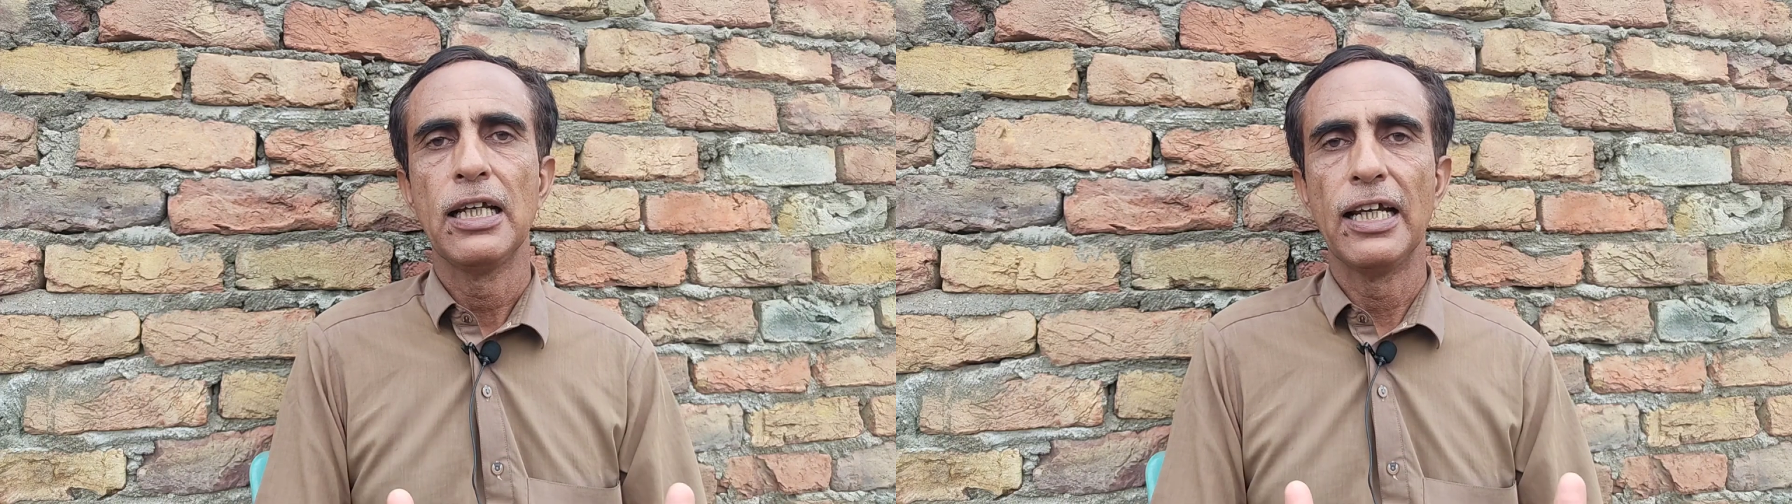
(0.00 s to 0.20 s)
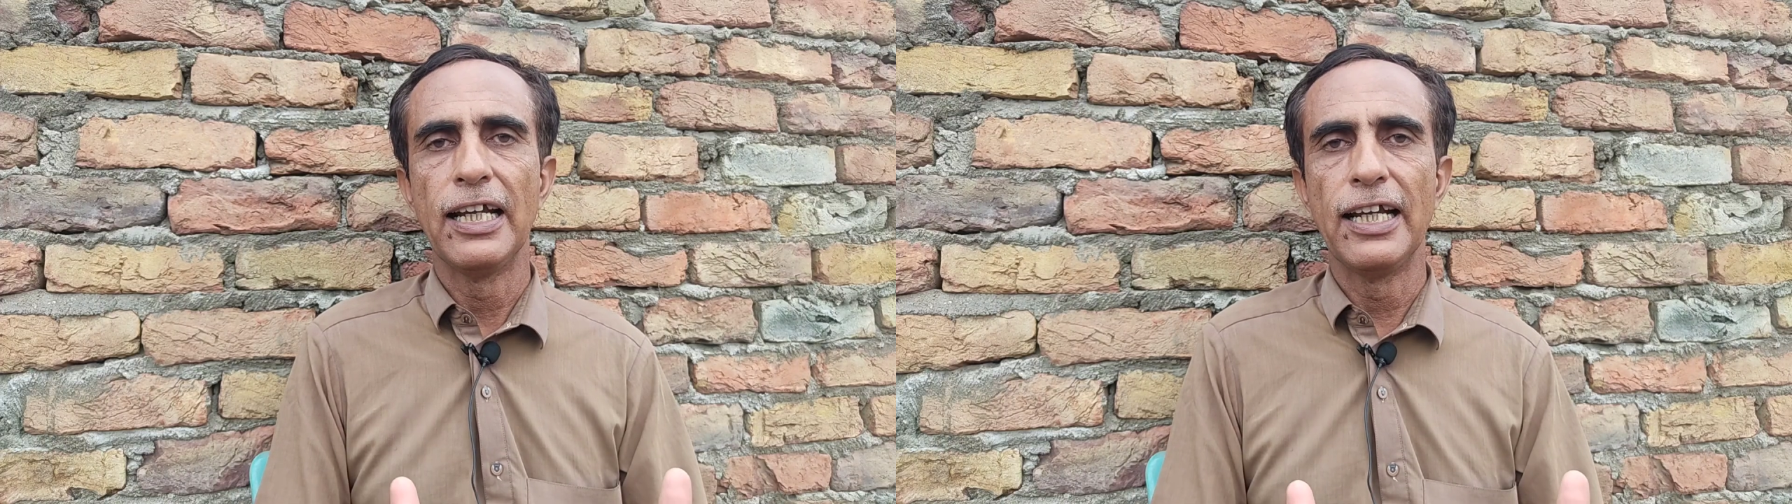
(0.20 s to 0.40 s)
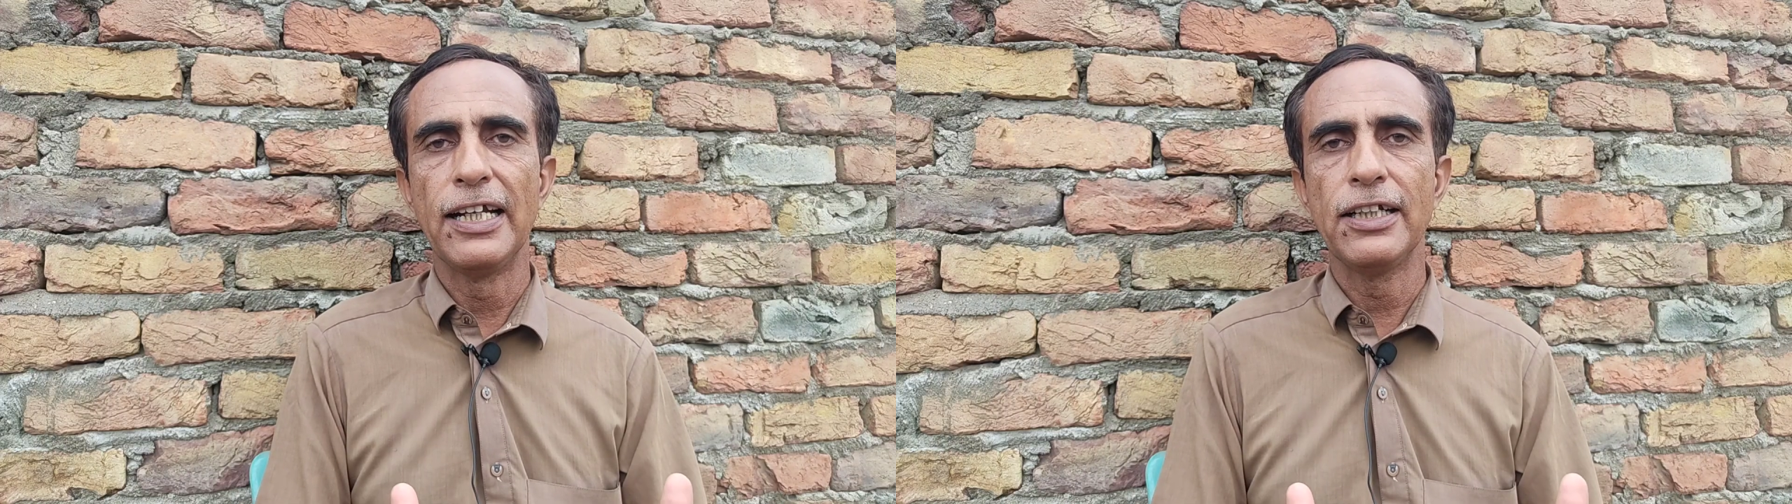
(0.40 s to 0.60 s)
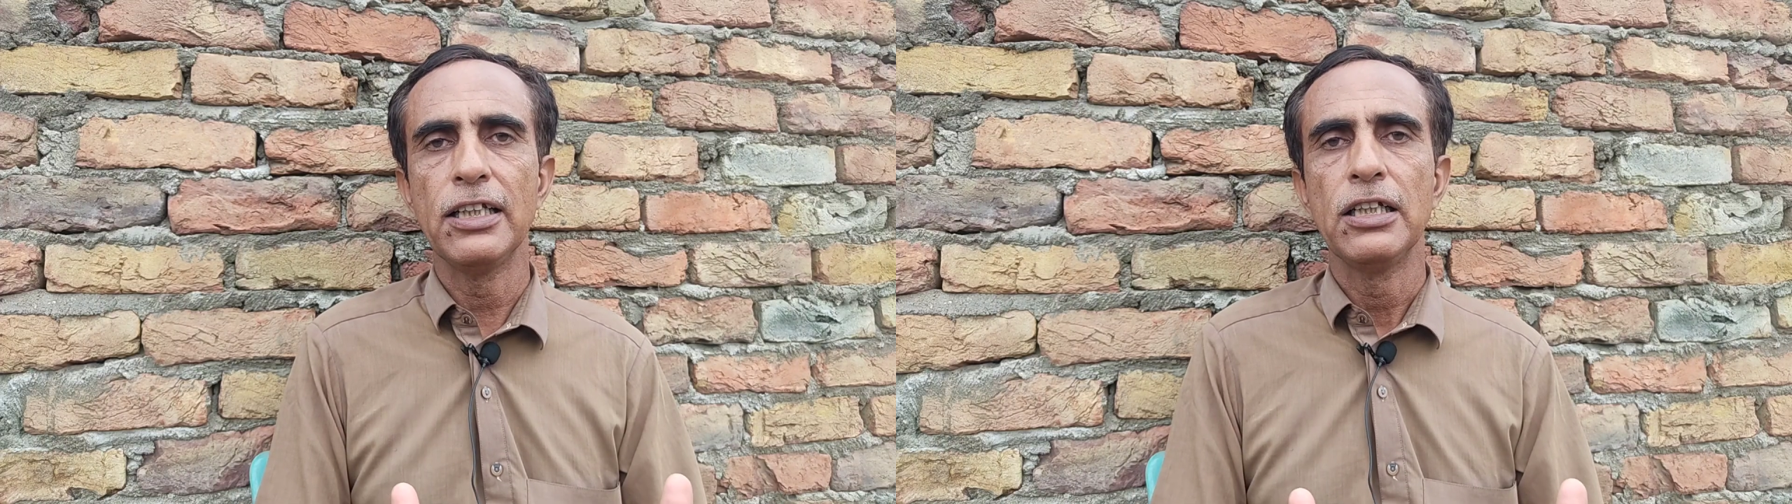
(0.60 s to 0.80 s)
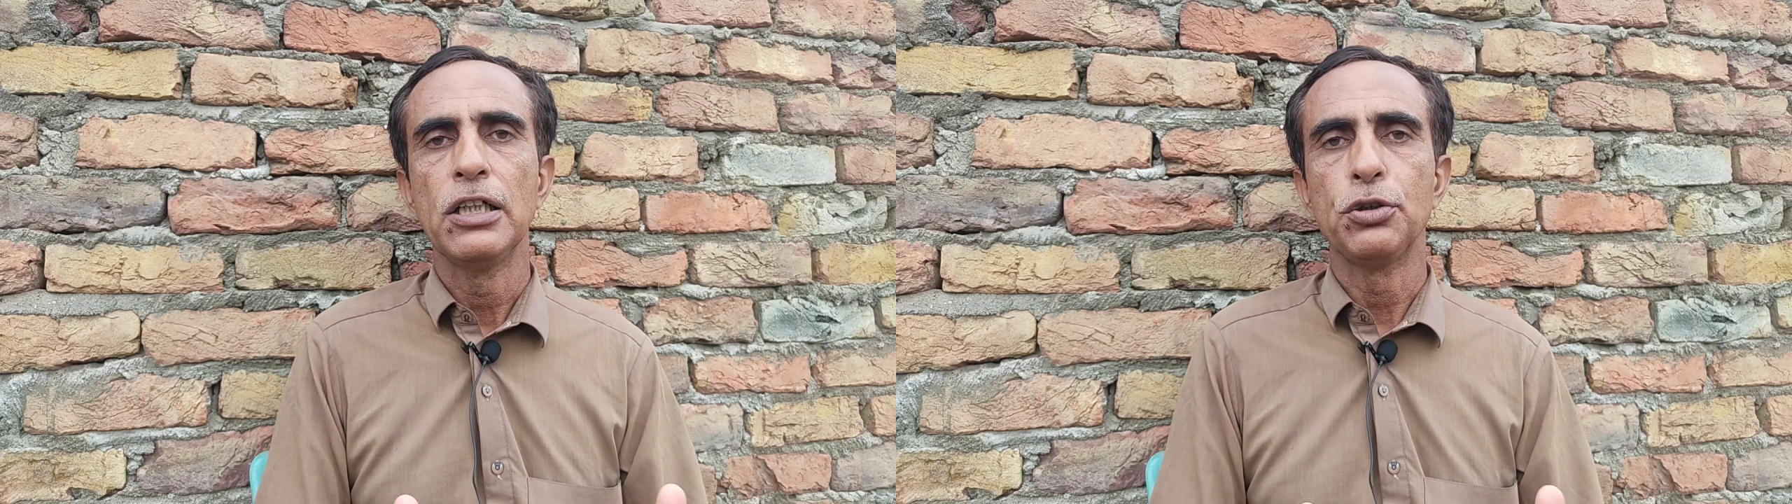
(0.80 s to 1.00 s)

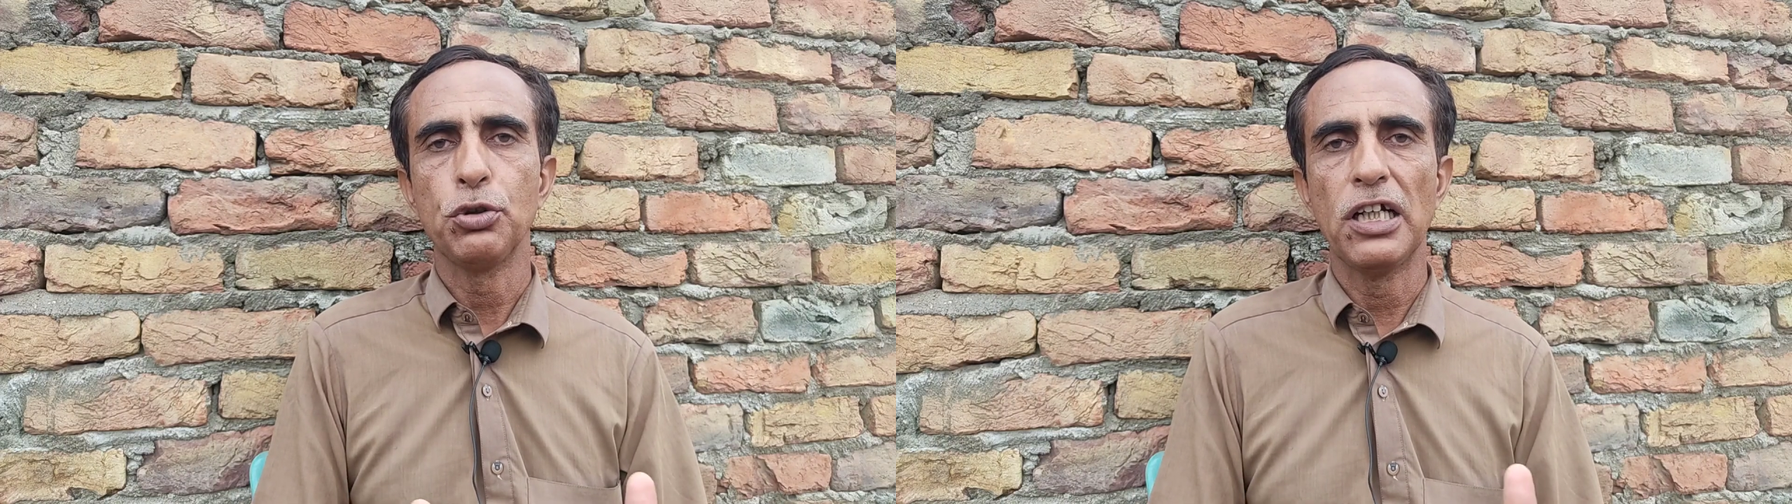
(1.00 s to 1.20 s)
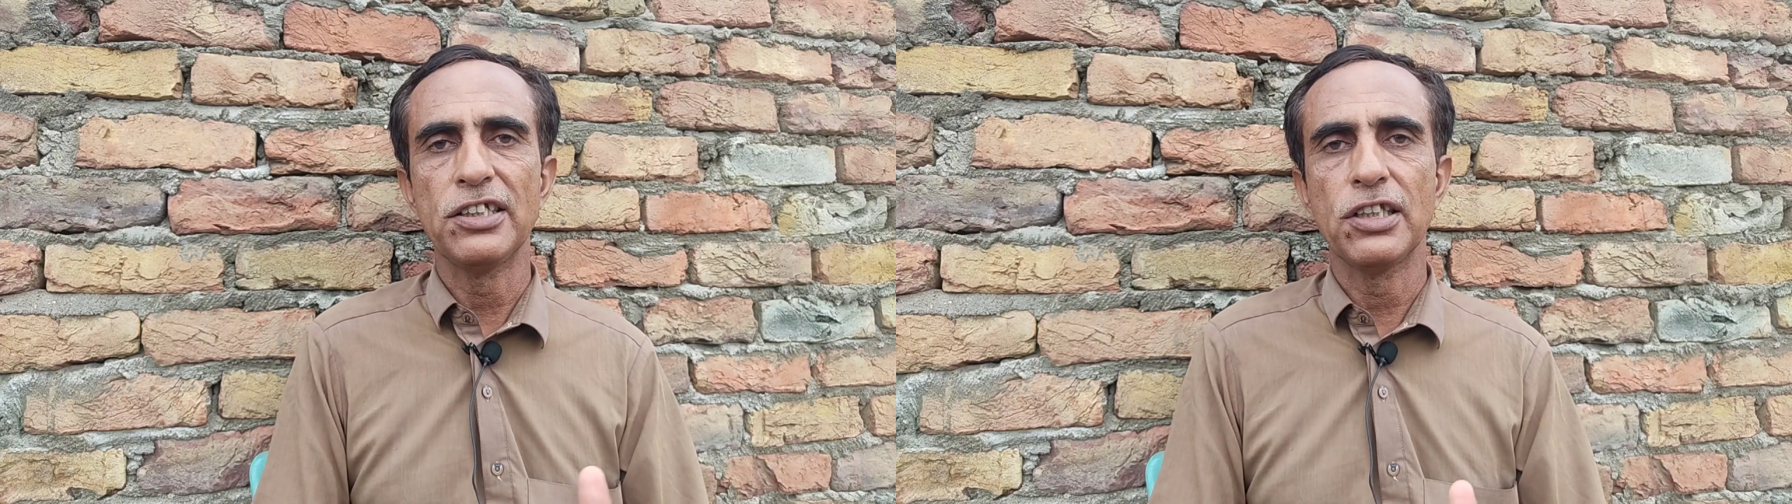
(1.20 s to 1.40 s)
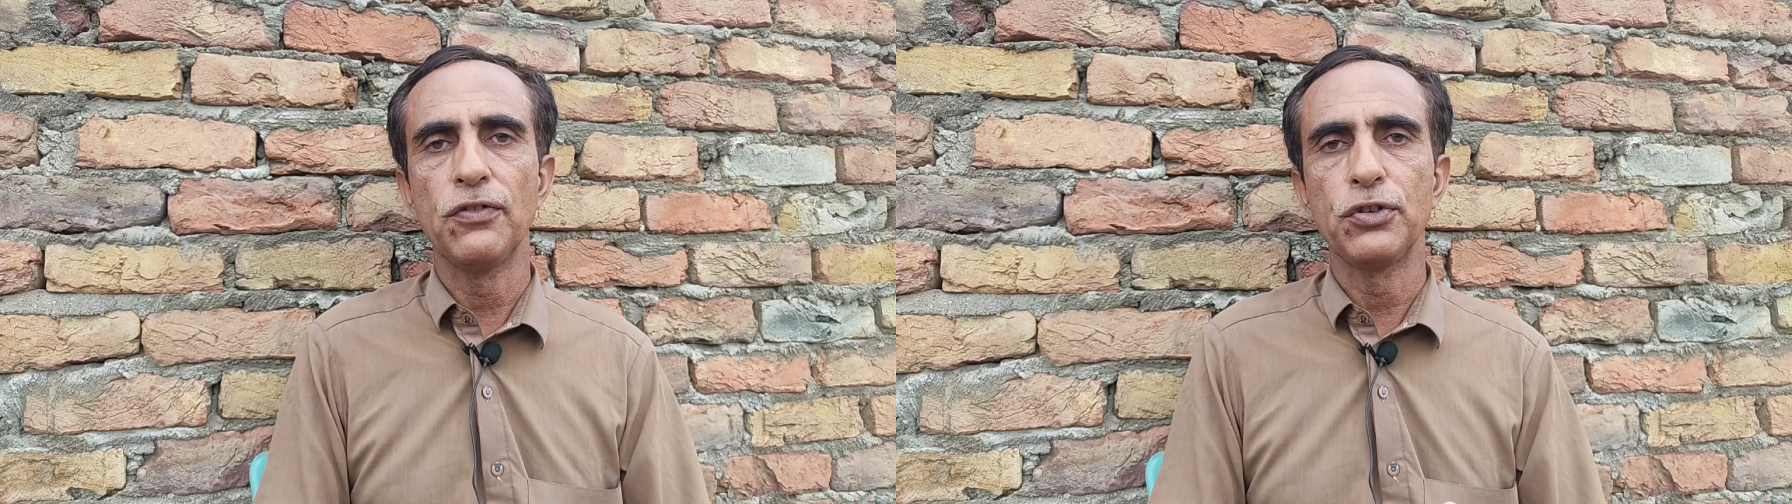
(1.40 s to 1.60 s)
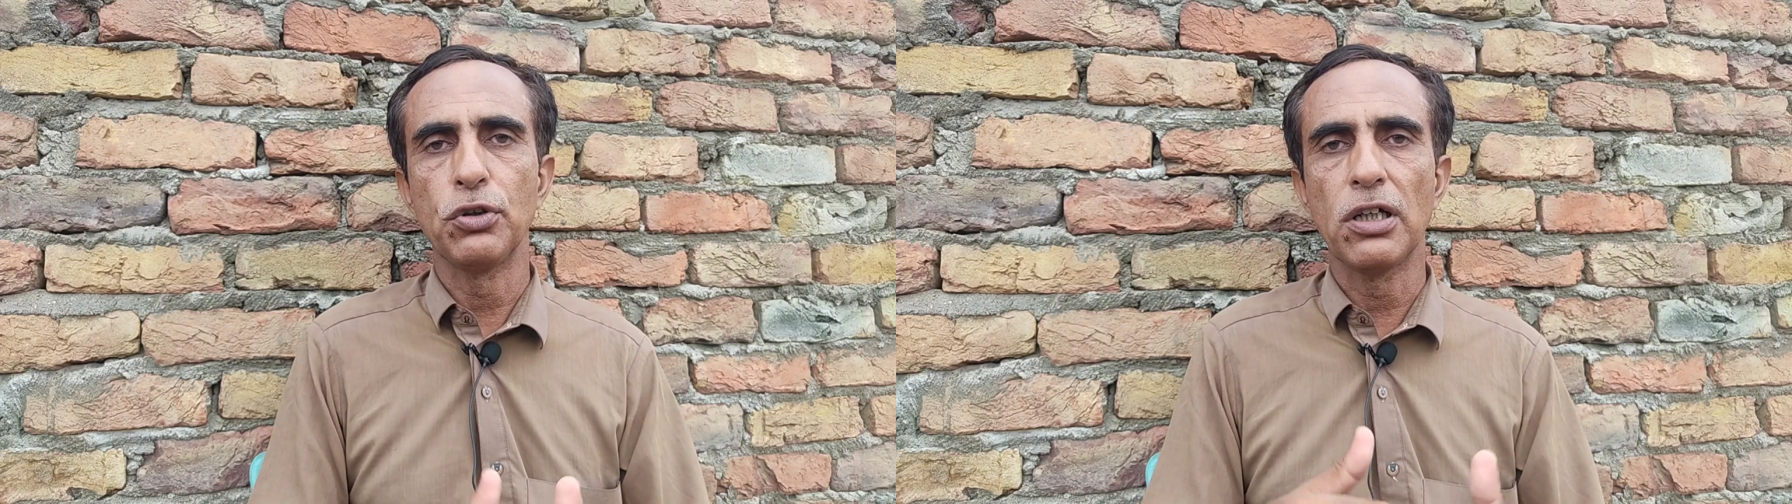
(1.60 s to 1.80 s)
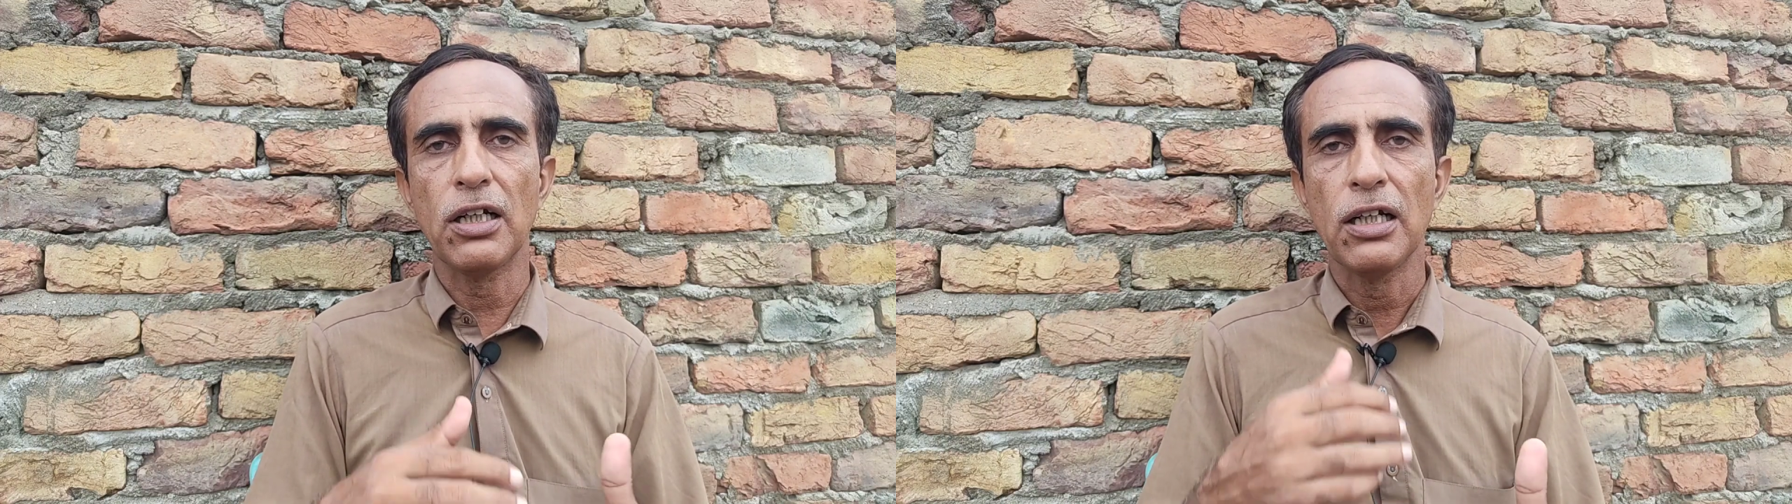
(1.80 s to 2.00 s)
and choice of
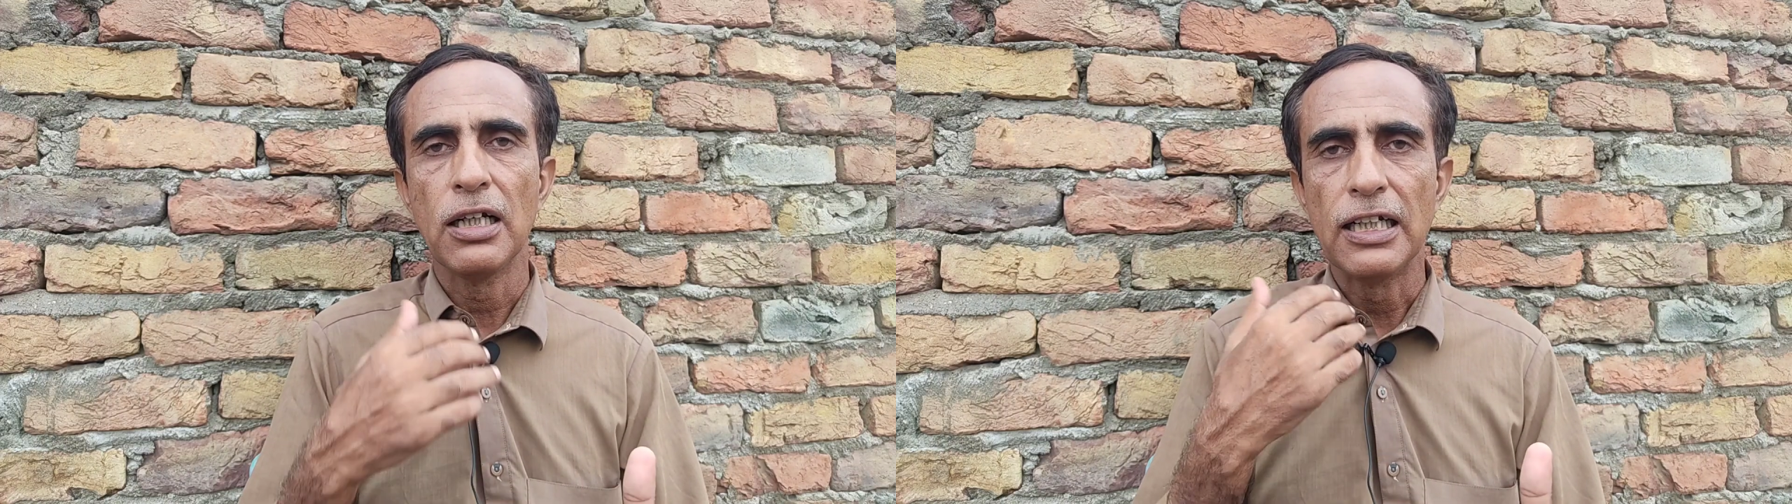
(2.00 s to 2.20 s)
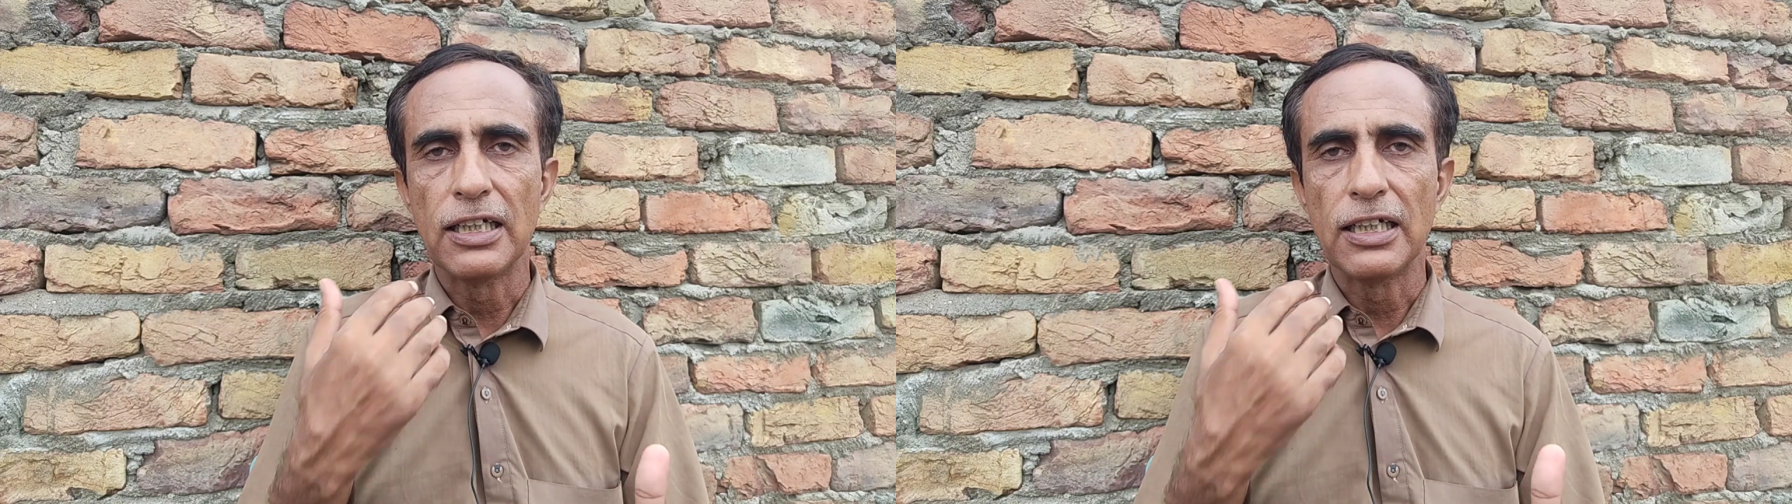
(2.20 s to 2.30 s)
your